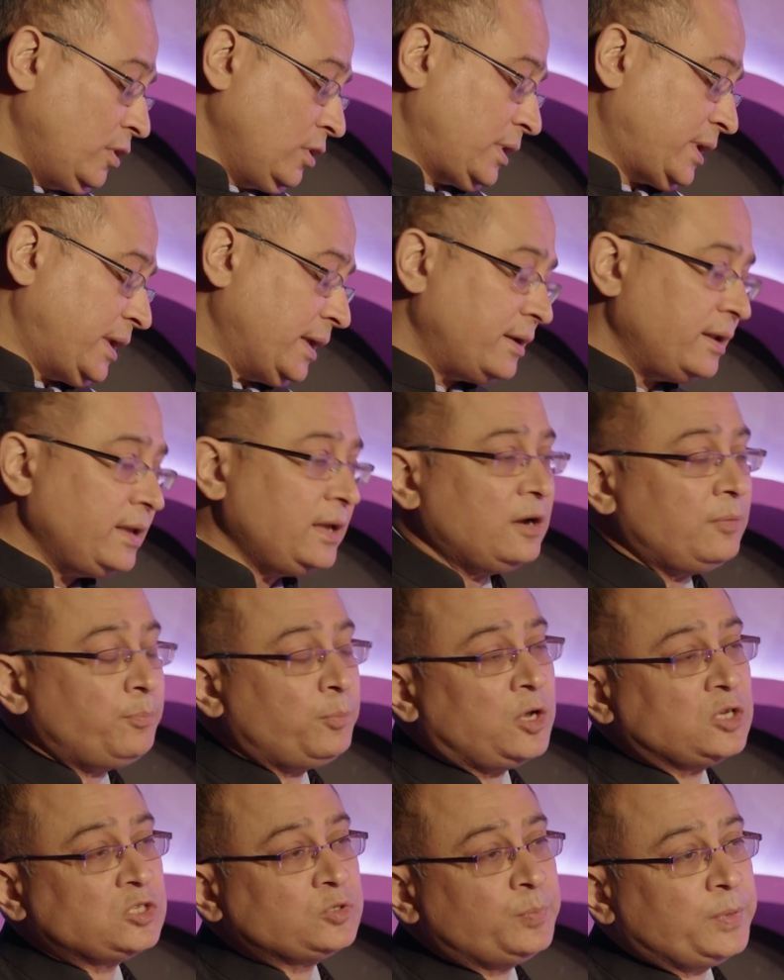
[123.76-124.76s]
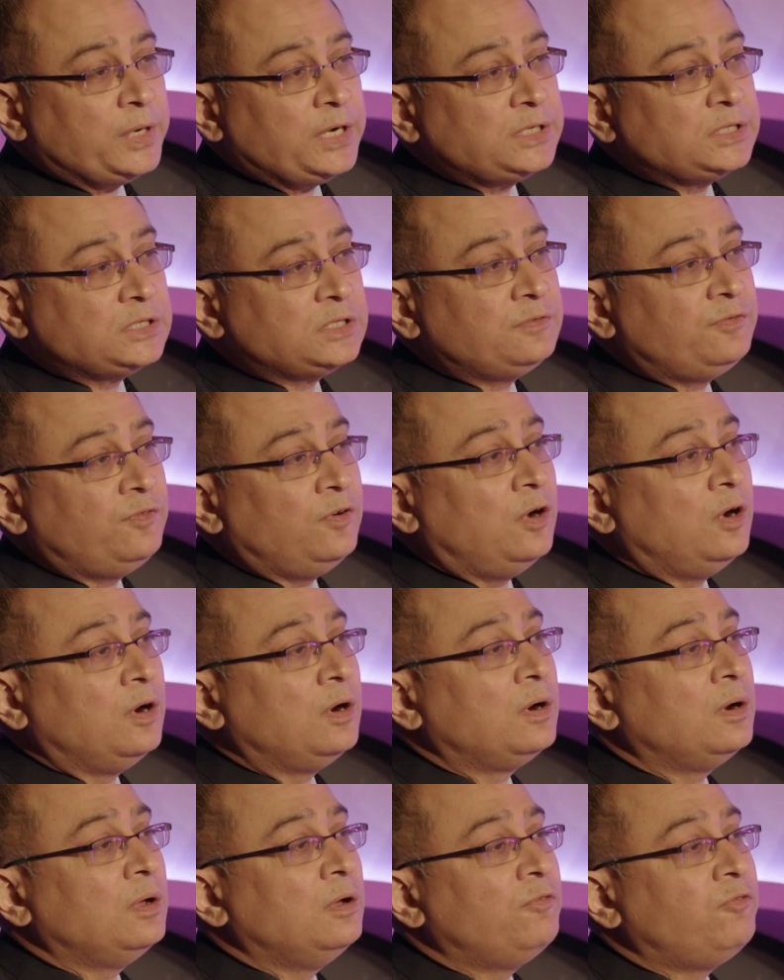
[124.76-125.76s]
career prospects,
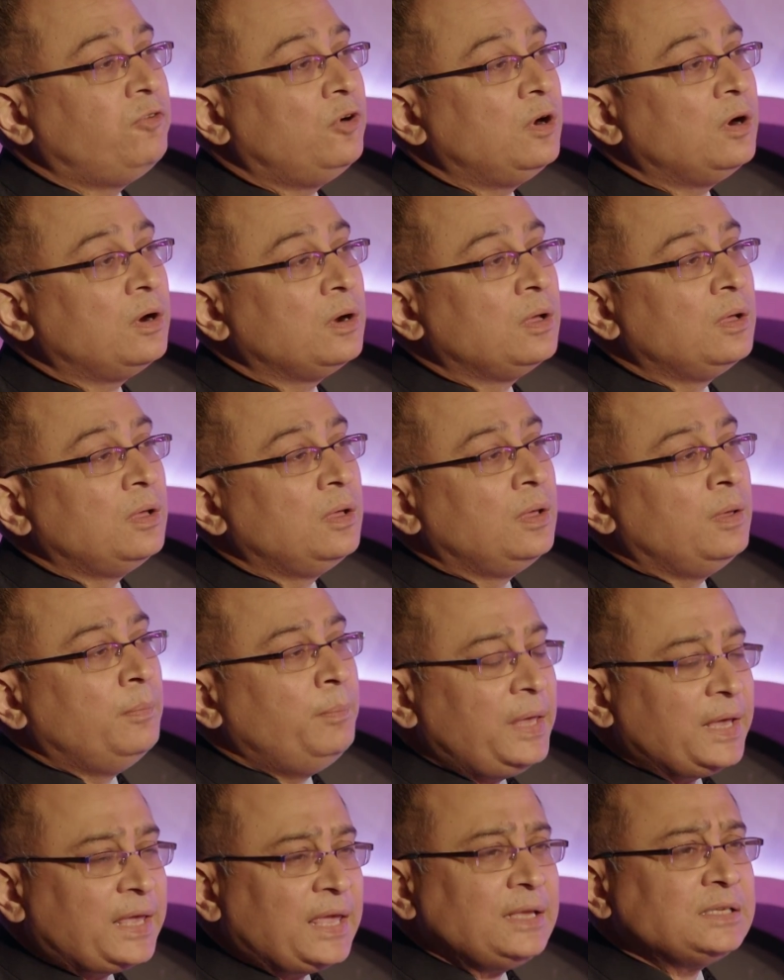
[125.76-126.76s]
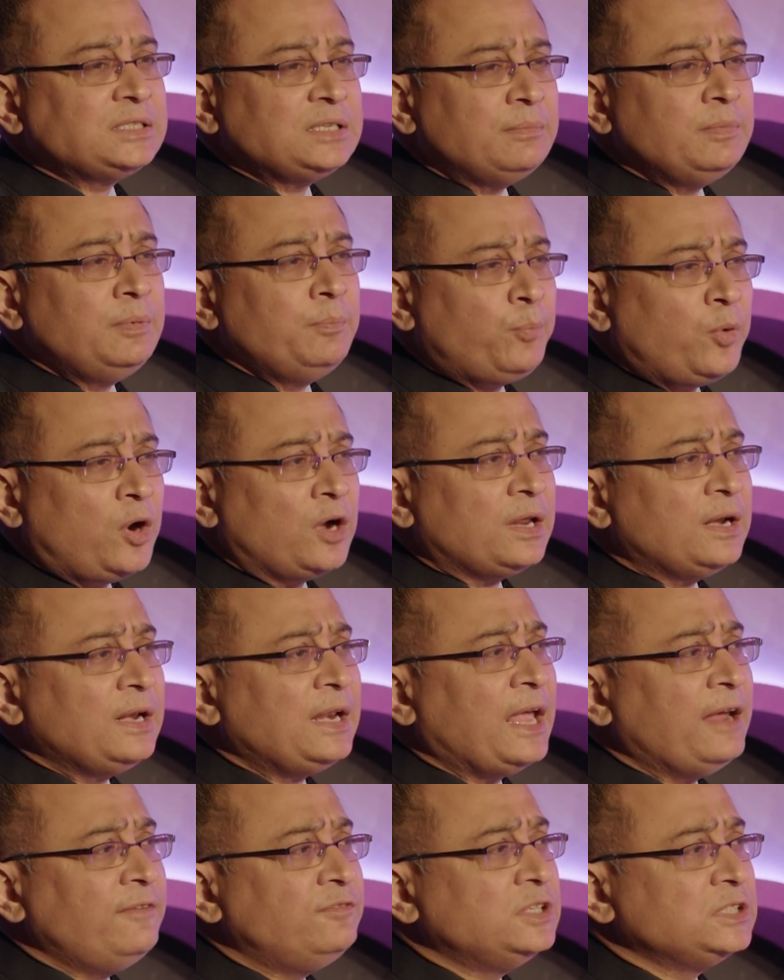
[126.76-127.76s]
for making some important
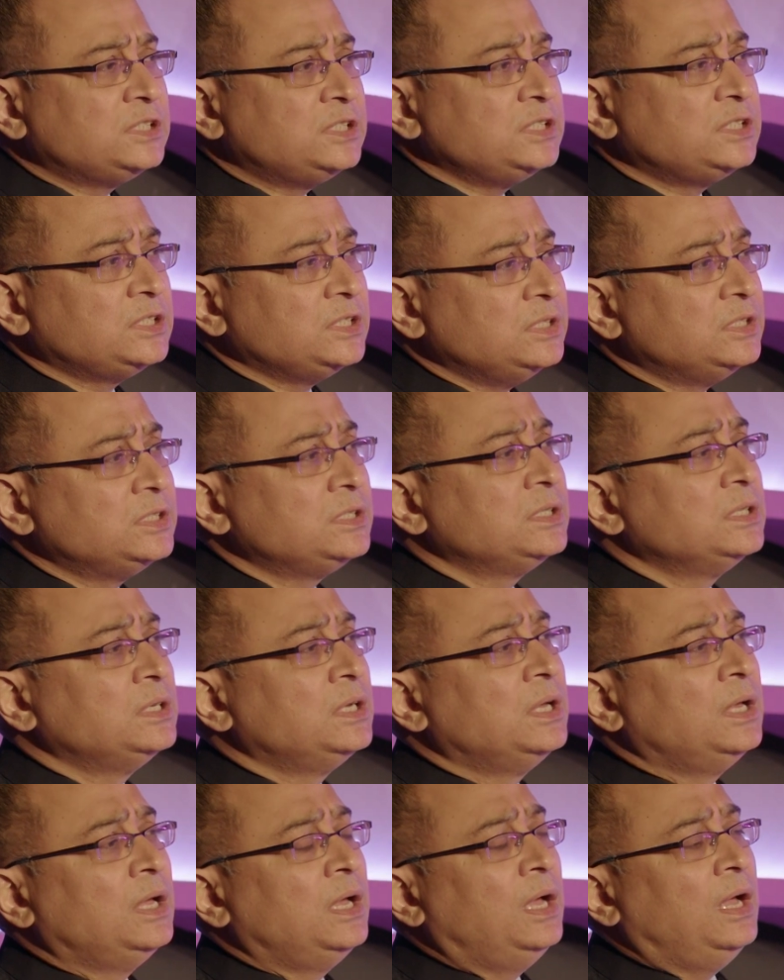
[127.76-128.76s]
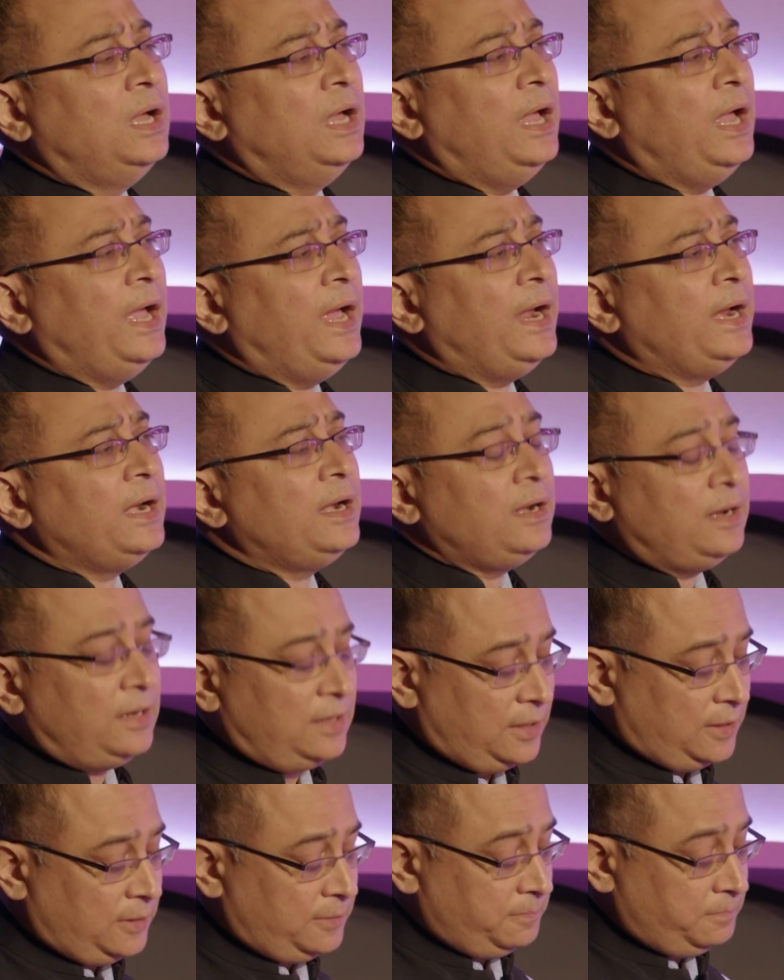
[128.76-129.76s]
life decisions. And
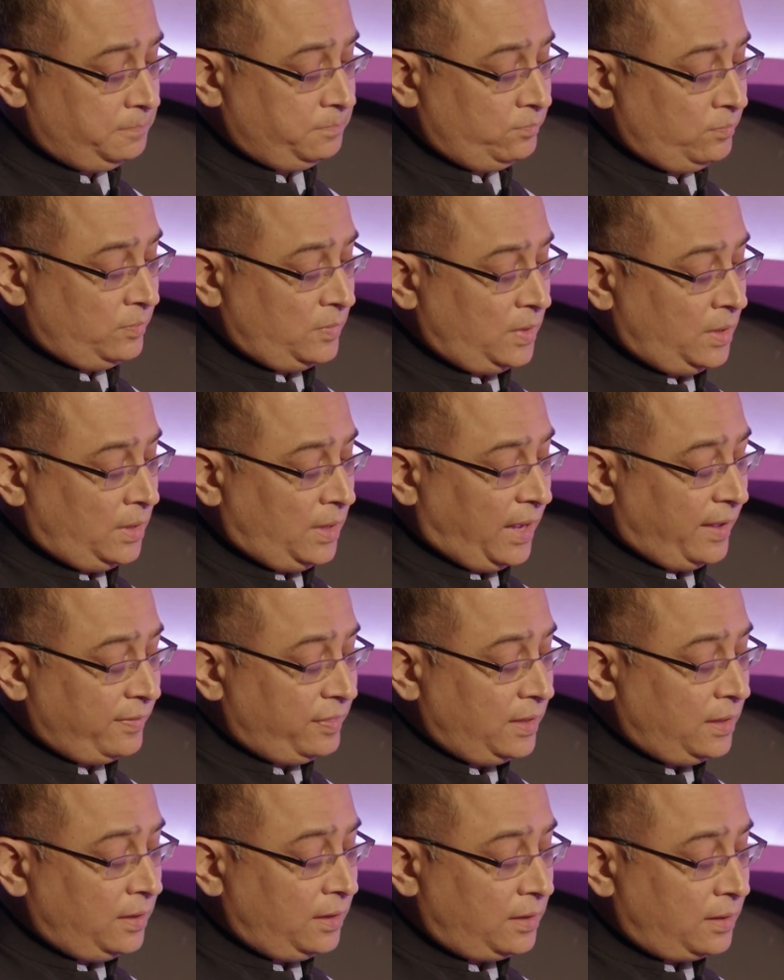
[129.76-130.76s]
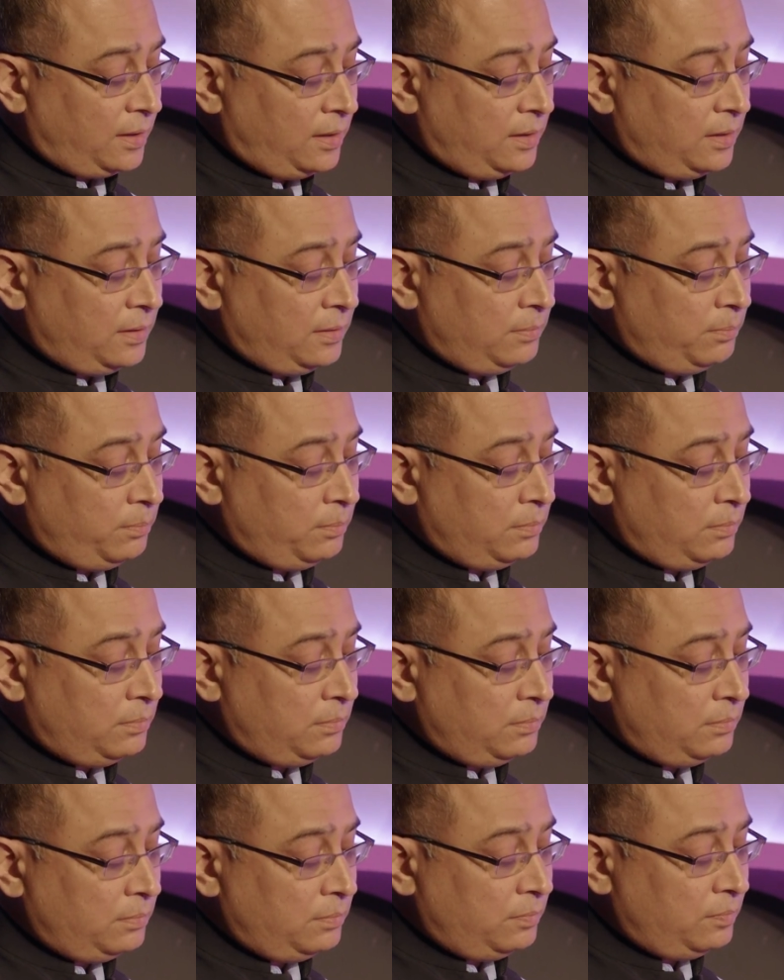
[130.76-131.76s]
I think
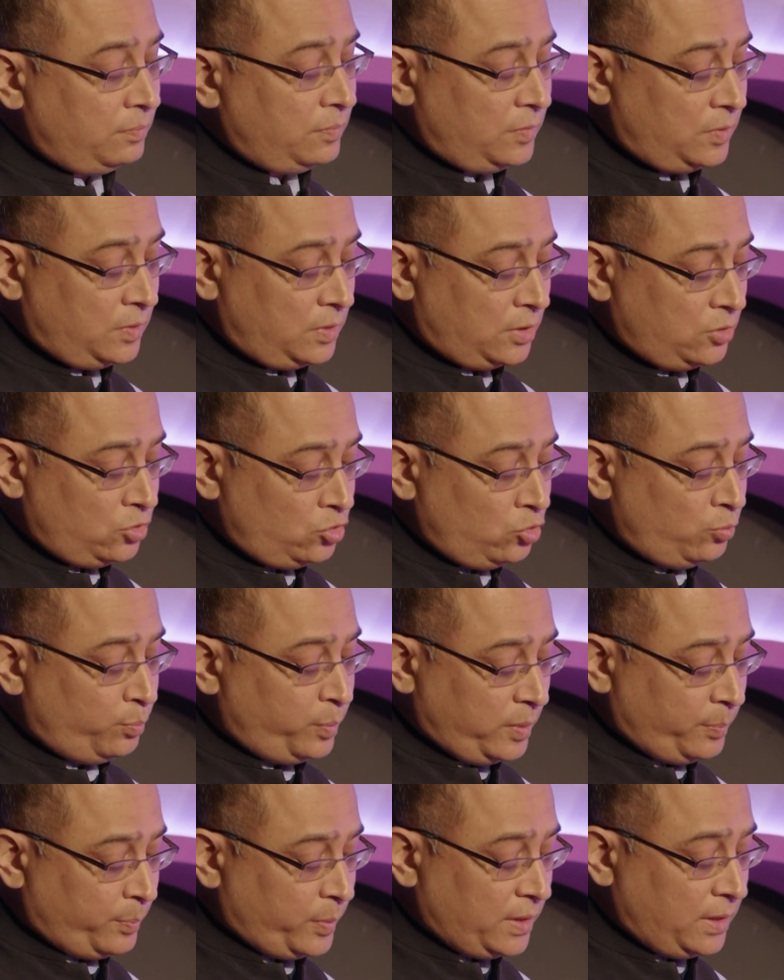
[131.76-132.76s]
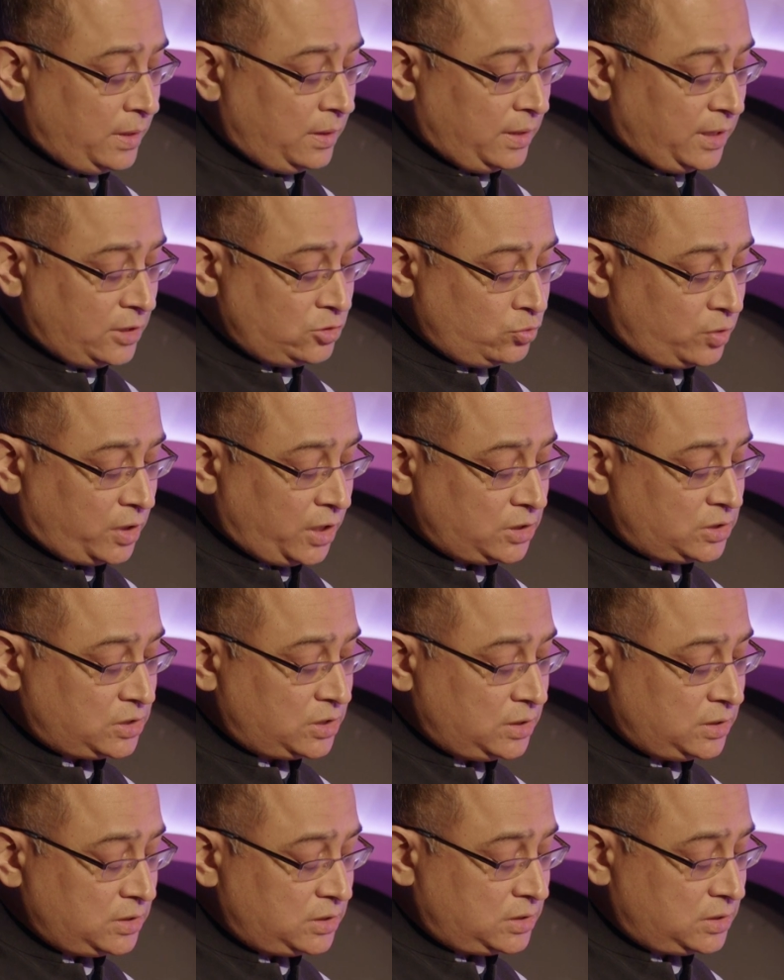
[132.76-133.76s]
you people,
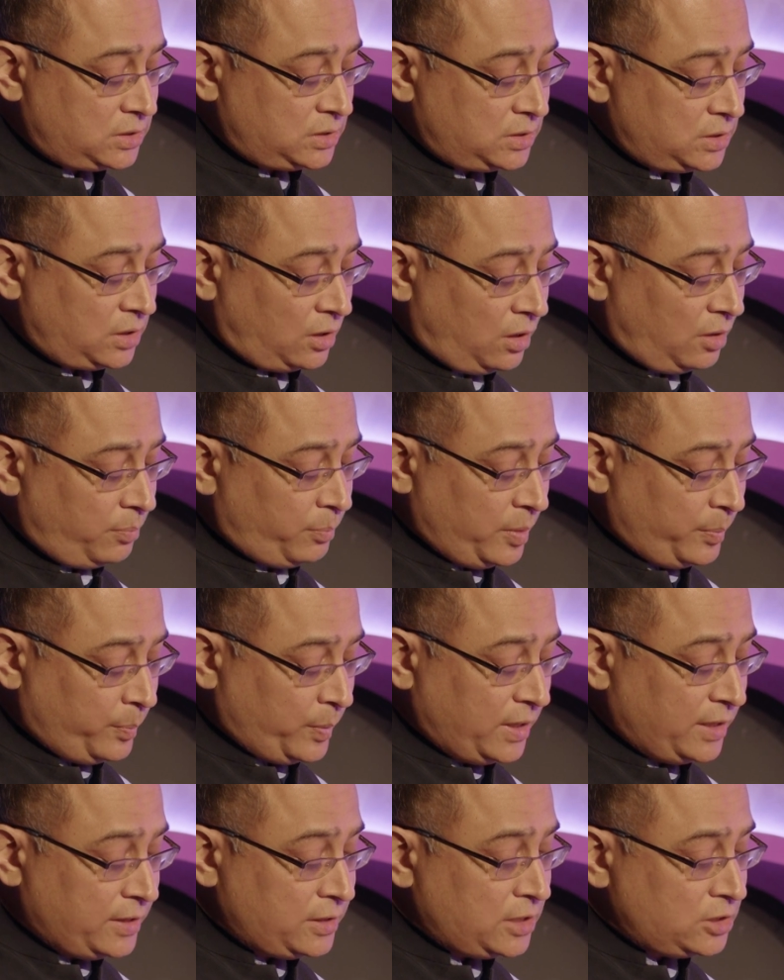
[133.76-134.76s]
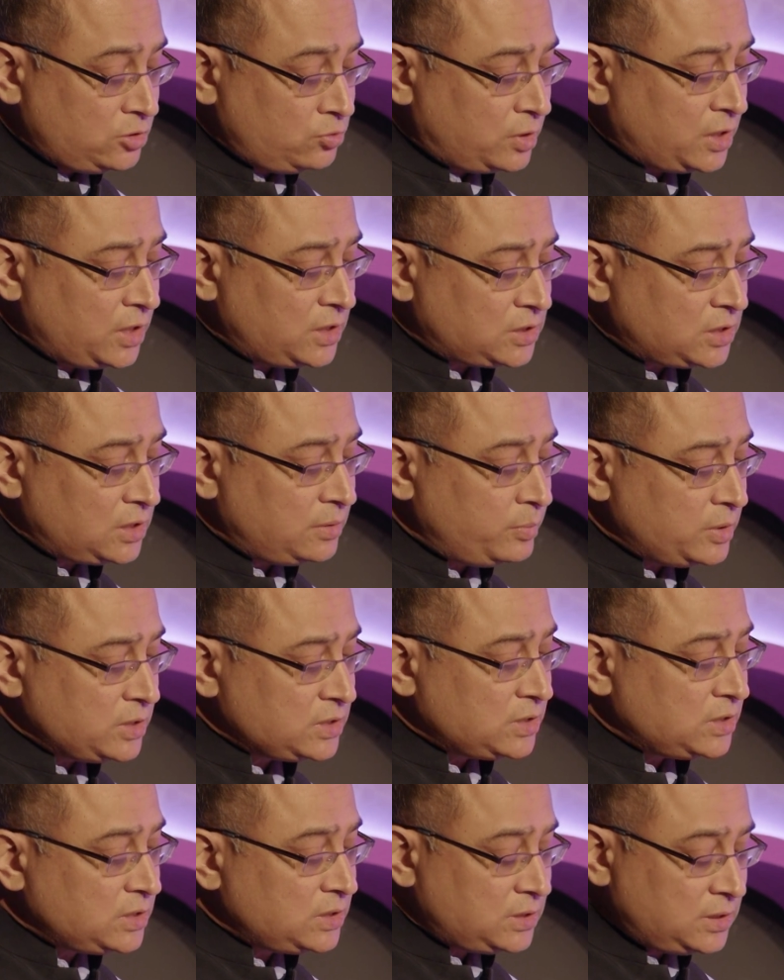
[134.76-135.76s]
educationists or people in the education
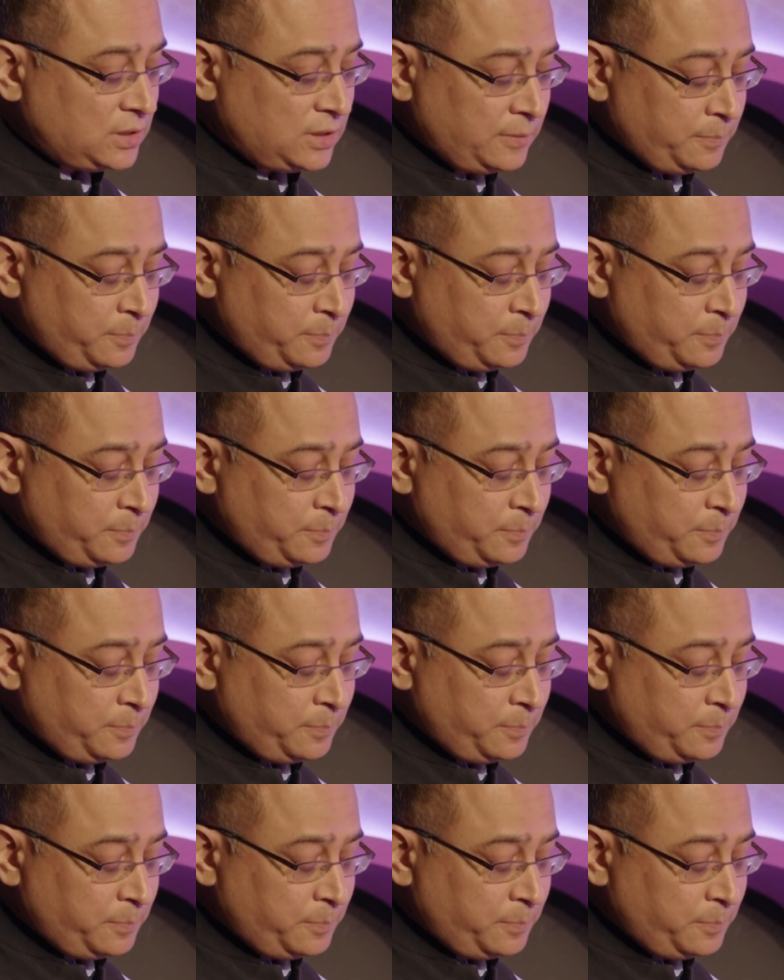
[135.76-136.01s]
business,